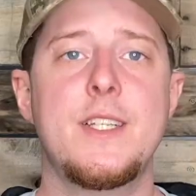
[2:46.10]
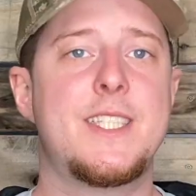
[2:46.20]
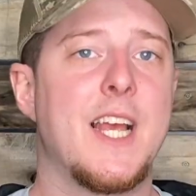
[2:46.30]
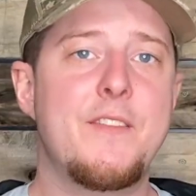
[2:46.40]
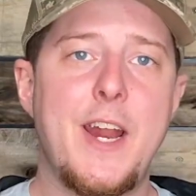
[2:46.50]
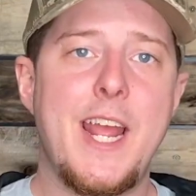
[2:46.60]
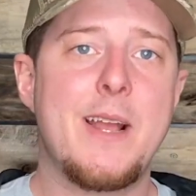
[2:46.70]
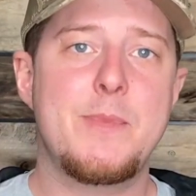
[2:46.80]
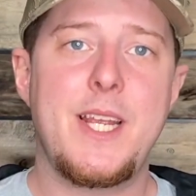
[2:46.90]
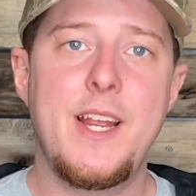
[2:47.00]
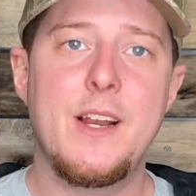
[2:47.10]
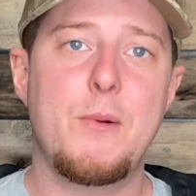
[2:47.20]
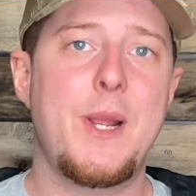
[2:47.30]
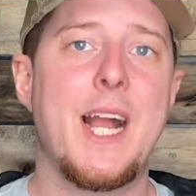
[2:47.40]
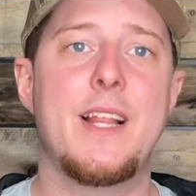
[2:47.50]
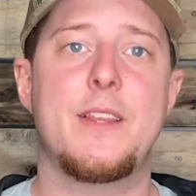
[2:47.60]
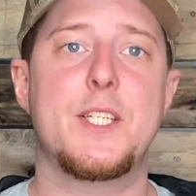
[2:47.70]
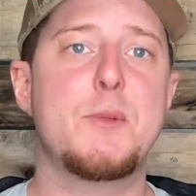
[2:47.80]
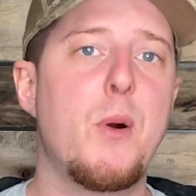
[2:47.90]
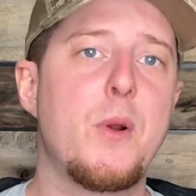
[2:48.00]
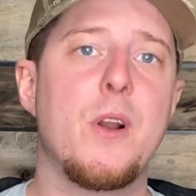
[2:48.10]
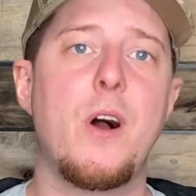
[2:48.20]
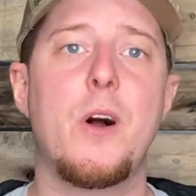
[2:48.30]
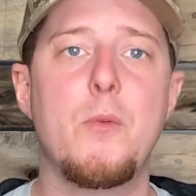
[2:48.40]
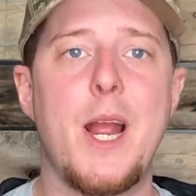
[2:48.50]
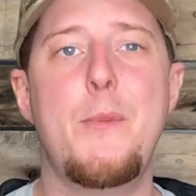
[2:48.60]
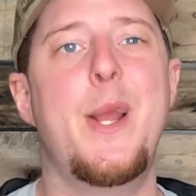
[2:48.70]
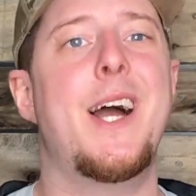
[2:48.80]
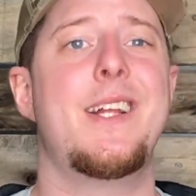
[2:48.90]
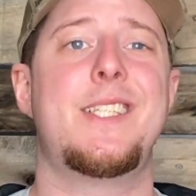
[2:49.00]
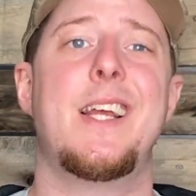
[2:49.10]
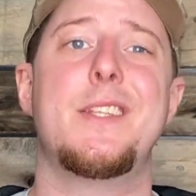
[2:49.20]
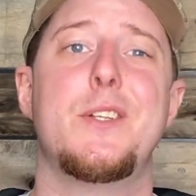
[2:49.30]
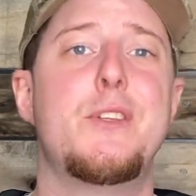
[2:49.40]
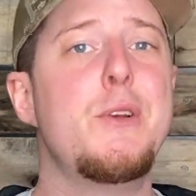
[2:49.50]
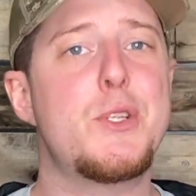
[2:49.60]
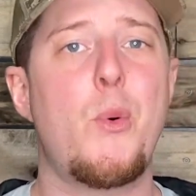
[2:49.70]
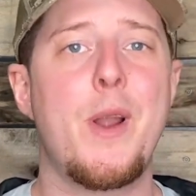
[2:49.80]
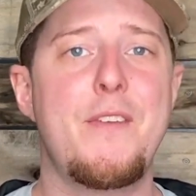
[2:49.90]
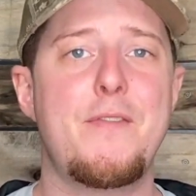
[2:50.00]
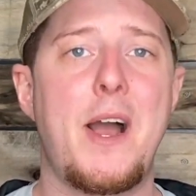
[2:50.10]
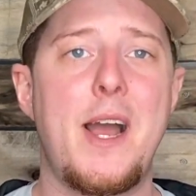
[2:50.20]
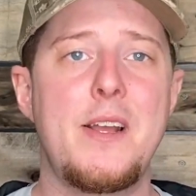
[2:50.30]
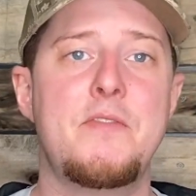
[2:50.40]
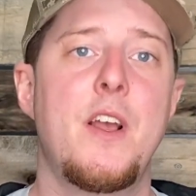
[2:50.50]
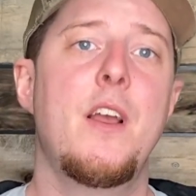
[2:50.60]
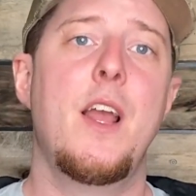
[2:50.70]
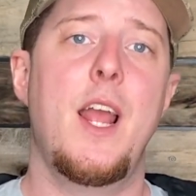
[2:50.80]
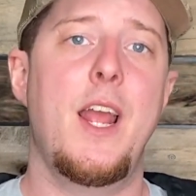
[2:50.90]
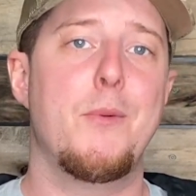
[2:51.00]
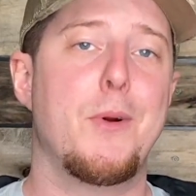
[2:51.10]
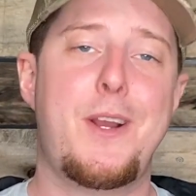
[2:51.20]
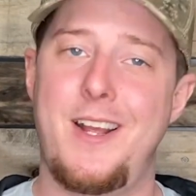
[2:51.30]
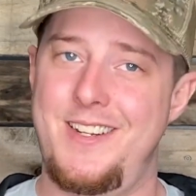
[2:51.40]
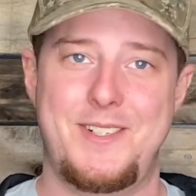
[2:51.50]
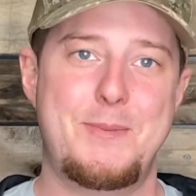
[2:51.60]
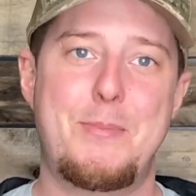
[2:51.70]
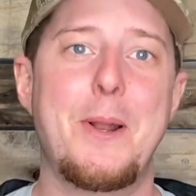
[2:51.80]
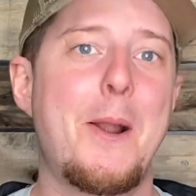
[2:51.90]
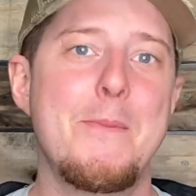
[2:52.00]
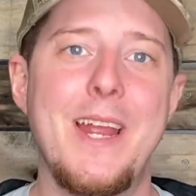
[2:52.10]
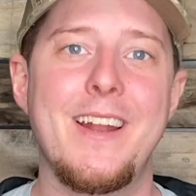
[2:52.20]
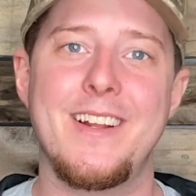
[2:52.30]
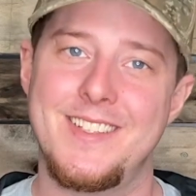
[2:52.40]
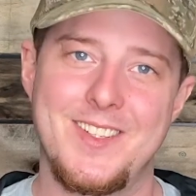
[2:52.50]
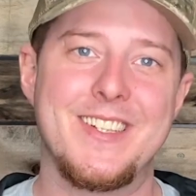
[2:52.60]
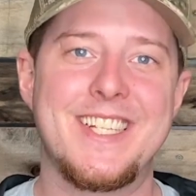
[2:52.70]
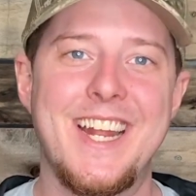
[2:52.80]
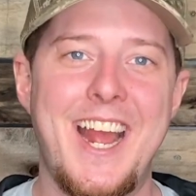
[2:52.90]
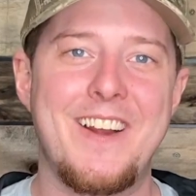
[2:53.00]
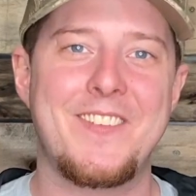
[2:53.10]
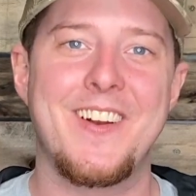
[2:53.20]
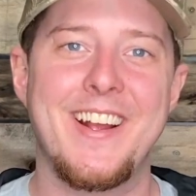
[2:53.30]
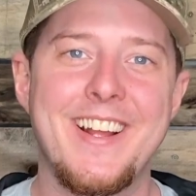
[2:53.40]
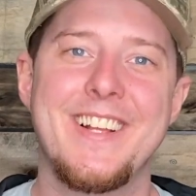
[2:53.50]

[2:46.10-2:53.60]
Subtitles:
7 a.m.'s here. We got the smoker all ready. We got it set to 225, and we're gonna put our meat in. So let's get after it.